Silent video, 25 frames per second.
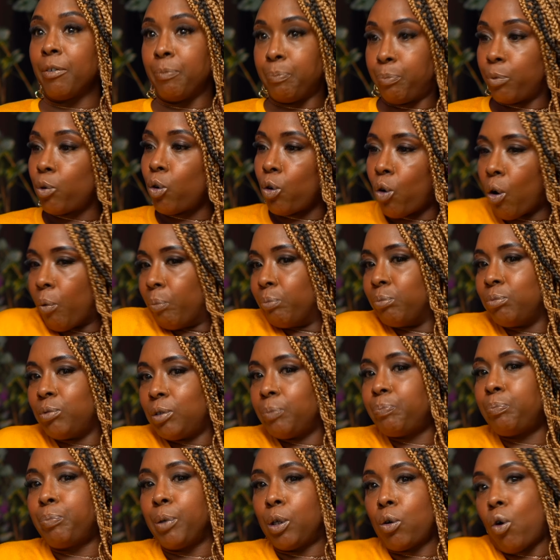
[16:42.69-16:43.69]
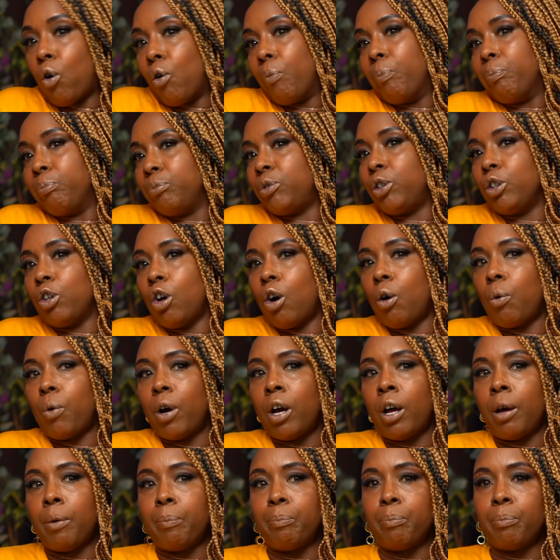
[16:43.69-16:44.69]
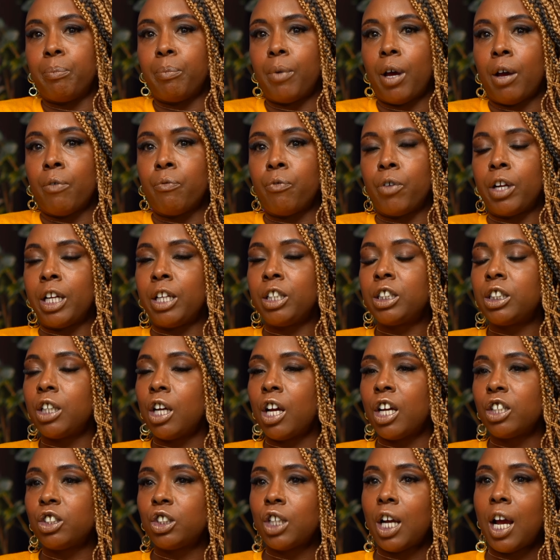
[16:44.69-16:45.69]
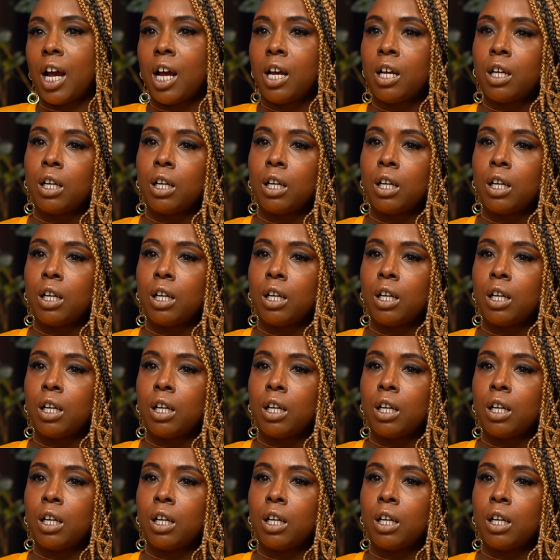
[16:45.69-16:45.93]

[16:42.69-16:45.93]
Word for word: and come become you know um, a researcher.